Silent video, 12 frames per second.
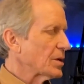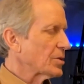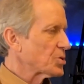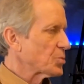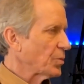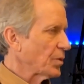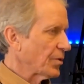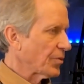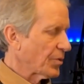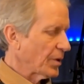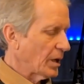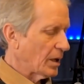starts
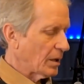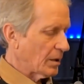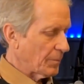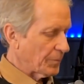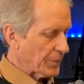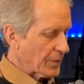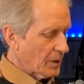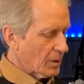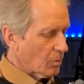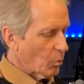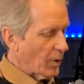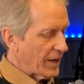with
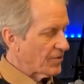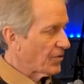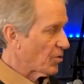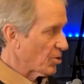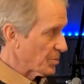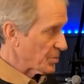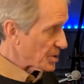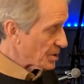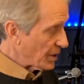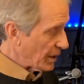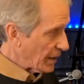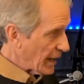
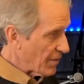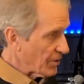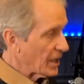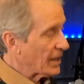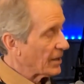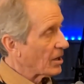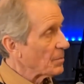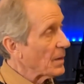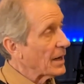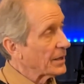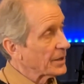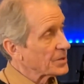waveforms that have a lot of
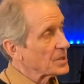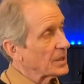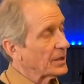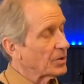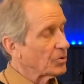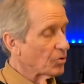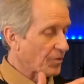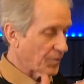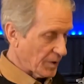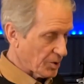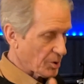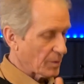harmonics, and then you
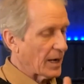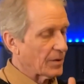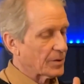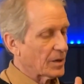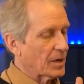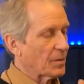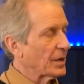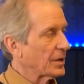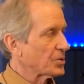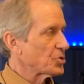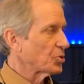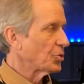filter out the
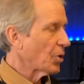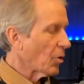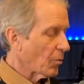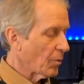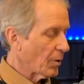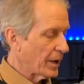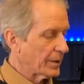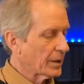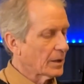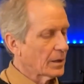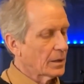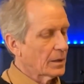harmonics you don't
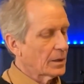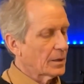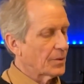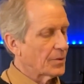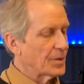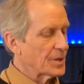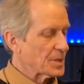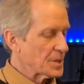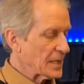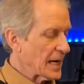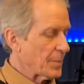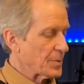want.
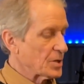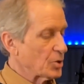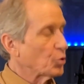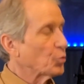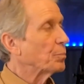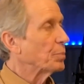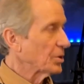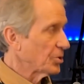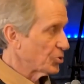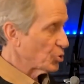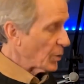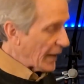This is the opposite.
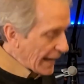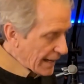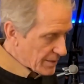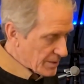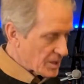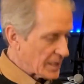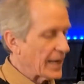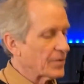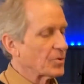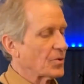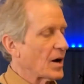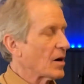You add together